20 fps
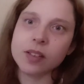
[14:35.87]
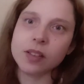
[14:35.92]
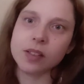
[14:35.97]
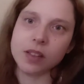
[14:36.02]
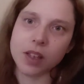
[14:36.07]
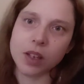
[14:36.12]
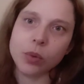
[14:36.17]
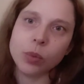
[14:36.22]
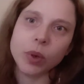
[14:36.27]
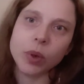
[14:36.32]

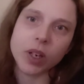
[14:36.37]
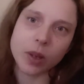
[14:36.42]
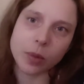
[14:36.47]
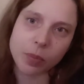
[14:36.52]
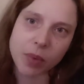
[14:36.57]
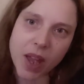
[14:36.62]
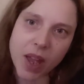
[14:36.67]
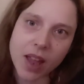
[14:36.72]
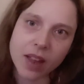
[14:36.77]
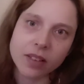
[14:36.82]
the William
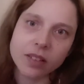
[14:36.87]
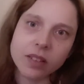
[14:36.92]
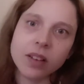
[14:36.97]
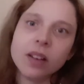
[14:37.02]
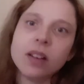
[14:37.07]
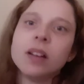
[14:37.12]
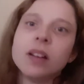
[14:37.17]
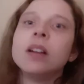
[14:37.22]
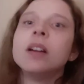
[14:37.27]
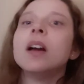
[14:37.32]
Penn,
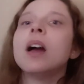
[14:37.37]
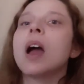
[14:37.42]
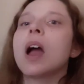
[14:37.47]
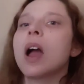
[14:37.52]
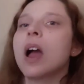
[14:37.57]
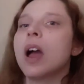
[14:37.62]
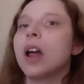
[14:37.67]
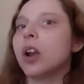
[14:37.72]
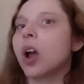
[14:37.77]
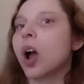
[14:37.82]

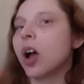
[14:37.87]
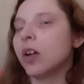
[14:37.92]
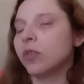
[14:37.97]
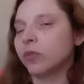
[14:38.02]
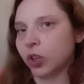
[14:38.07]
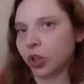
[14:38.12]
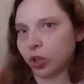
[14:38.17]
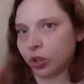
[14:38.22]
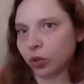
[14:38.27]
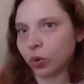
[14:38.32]
and
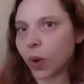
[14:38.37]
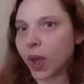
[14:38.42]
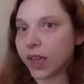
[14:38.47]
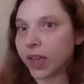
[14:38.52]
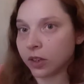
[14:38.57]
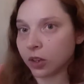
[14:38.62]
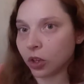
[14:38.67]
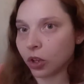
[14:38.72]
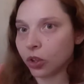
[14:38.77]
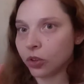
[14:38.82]
other
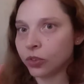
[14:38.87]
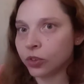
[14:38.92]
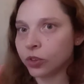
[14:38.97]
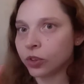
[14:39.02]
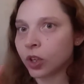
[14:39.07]
Quakers.